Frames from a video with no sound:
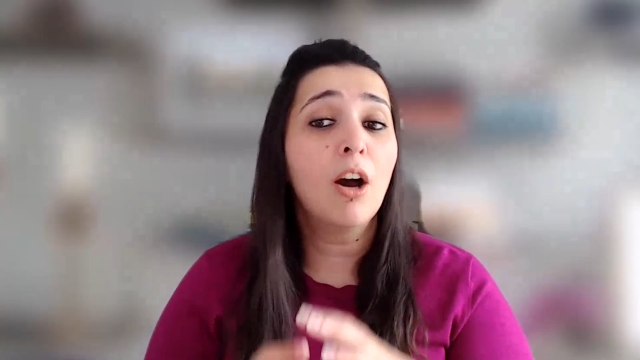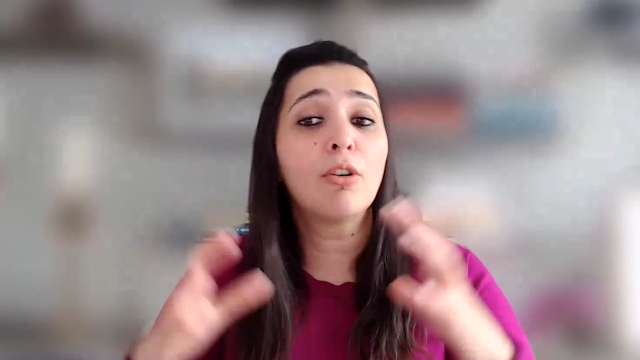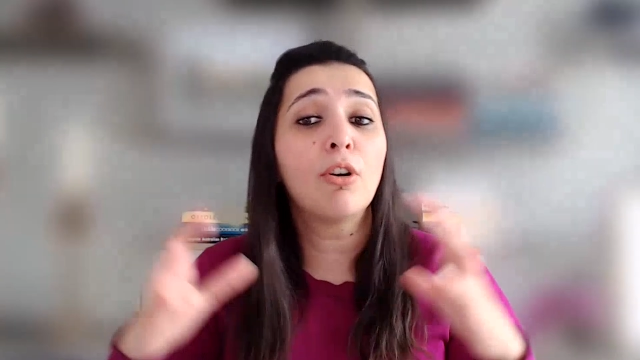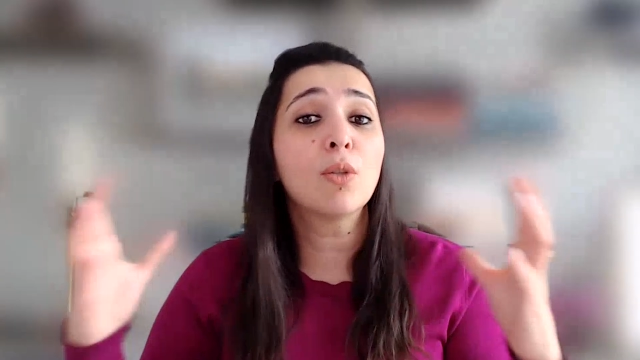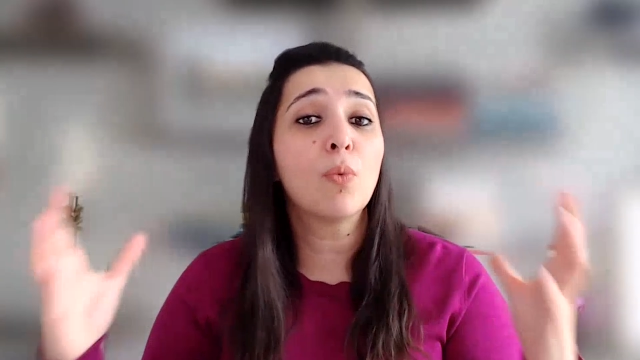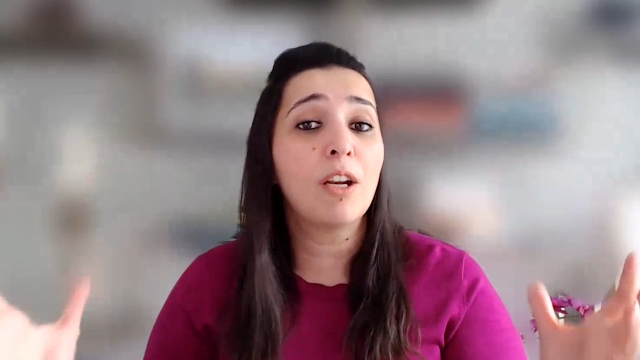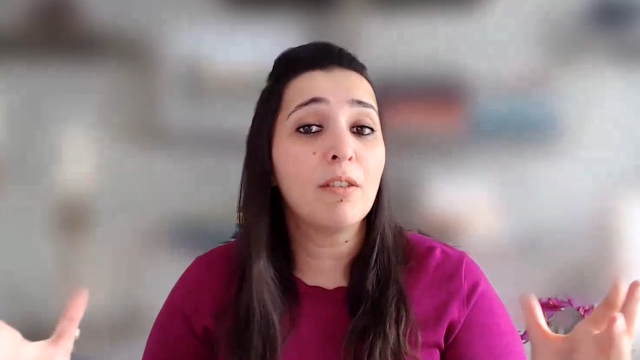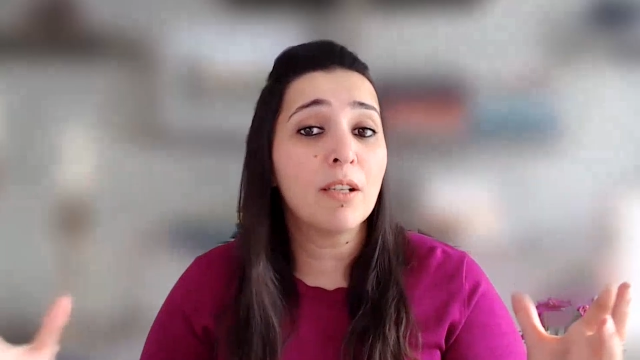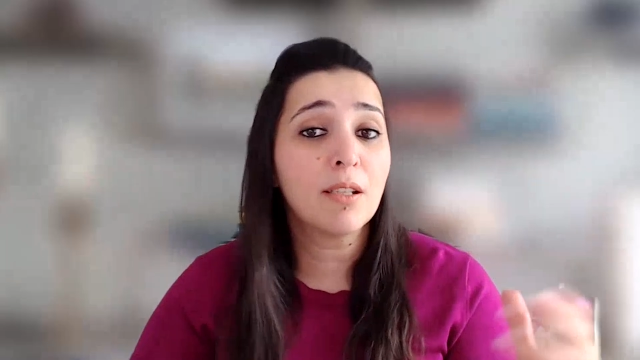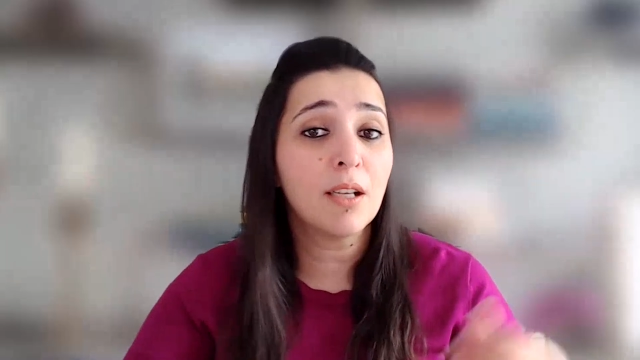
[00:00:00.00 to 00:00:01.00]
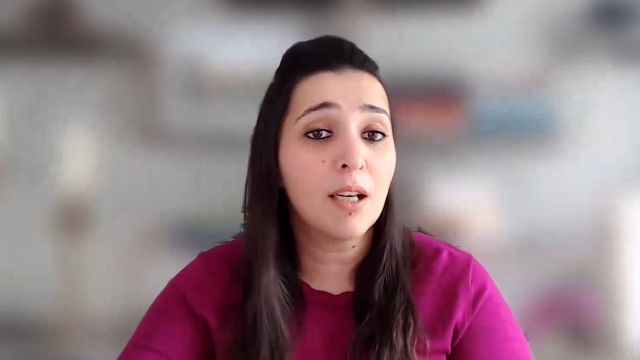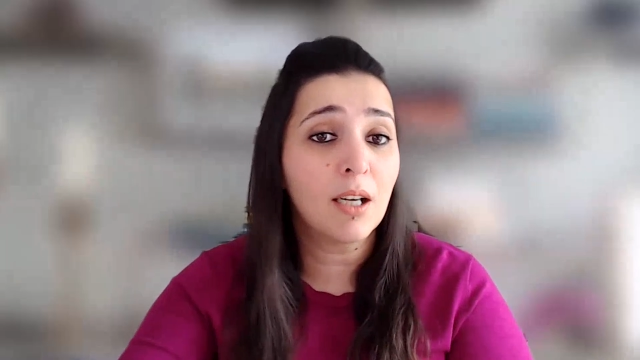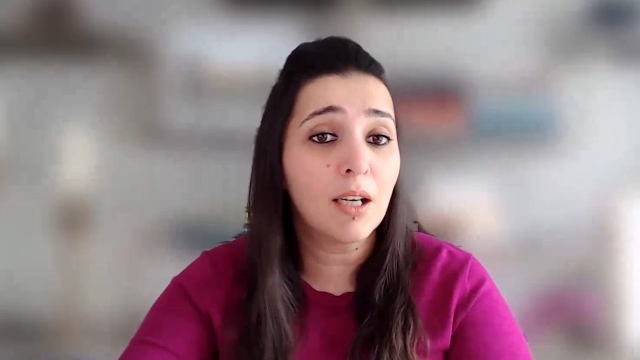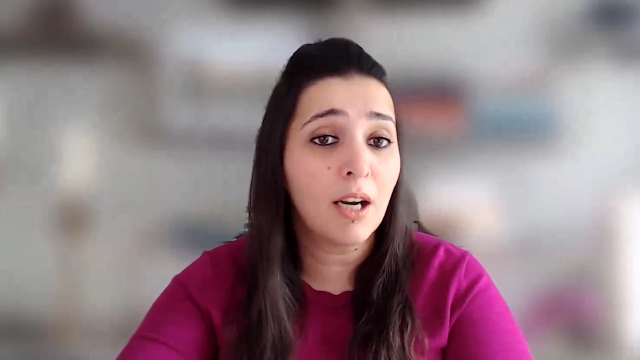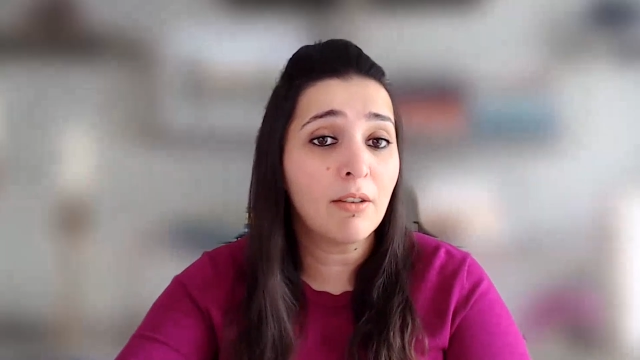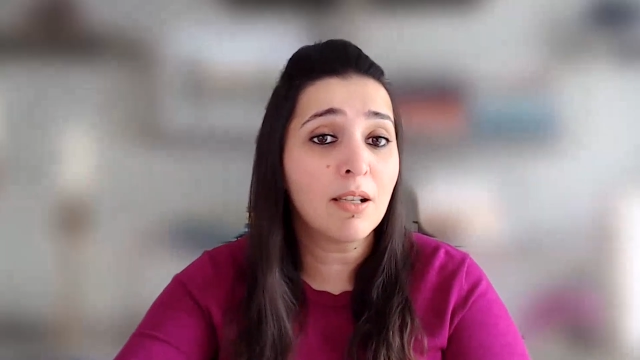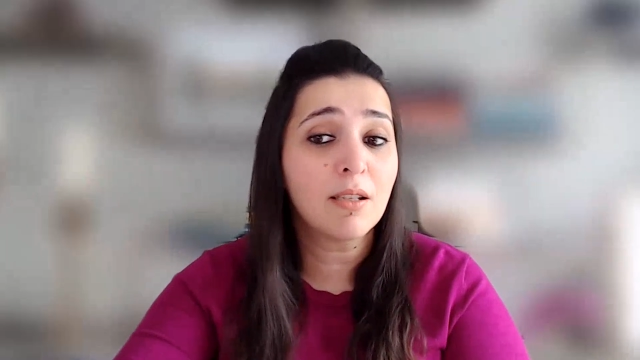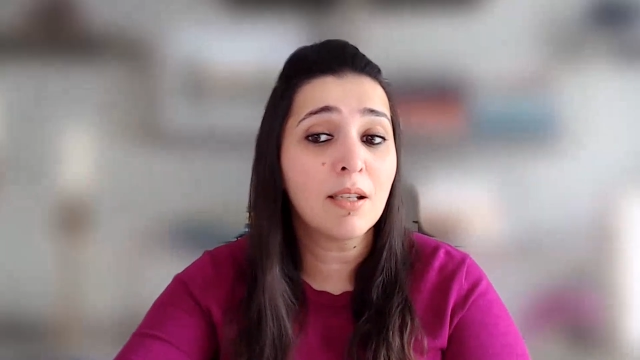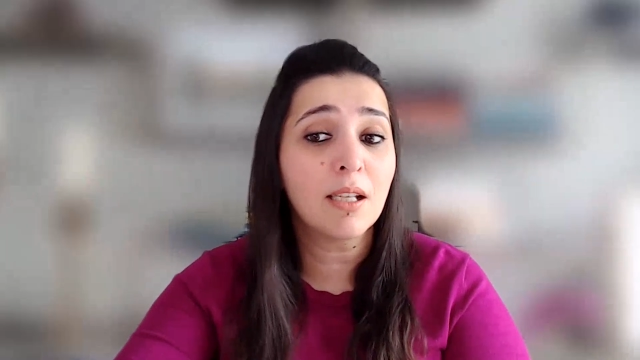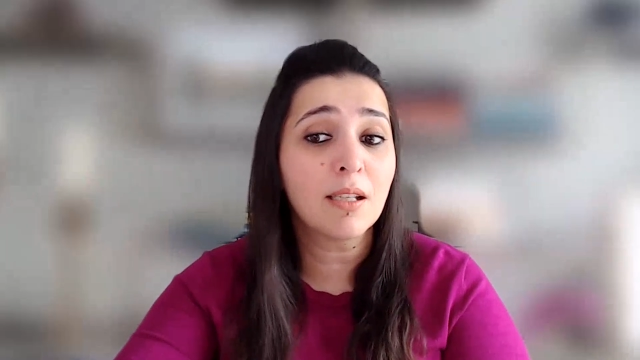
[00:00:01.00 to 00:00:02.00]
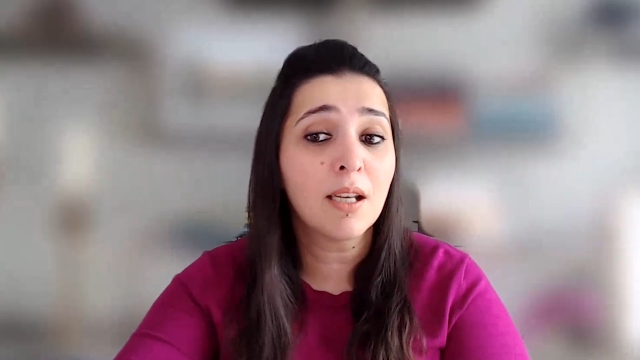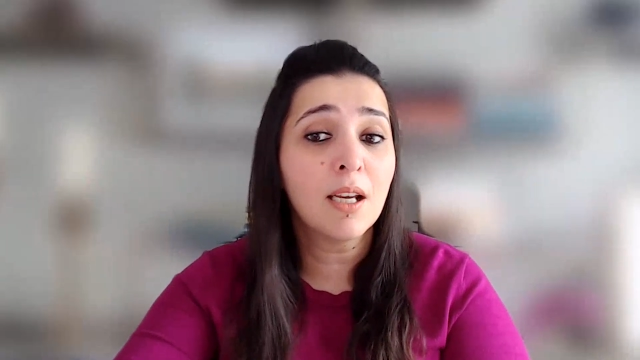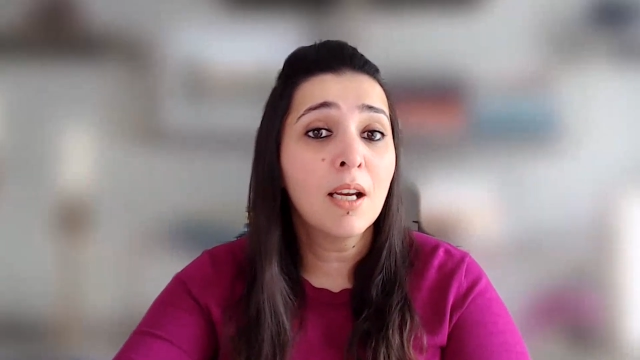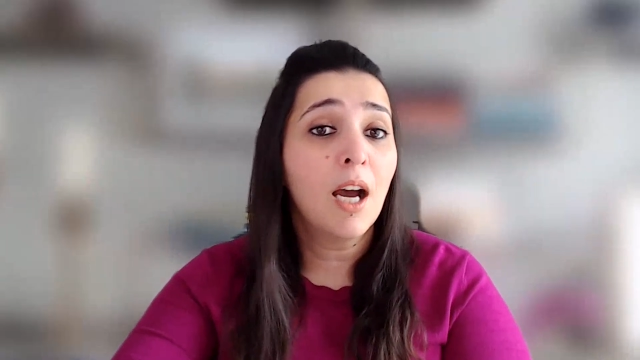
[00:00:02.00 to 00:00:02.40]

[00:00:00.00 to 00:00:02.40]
across various currencies.